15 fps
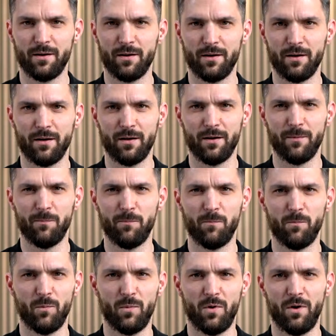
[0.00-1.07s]

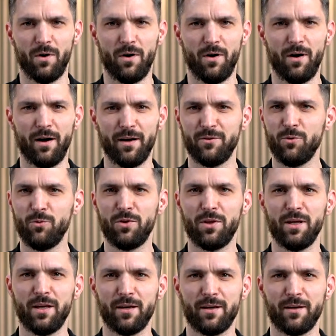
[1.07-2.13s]
I do
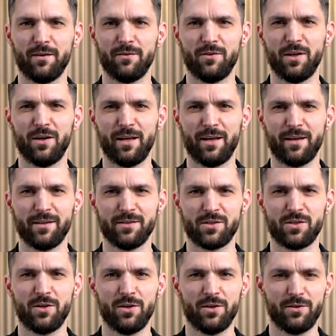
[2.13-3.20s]
think the link is
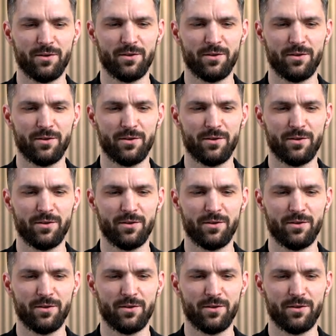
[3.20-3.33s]
good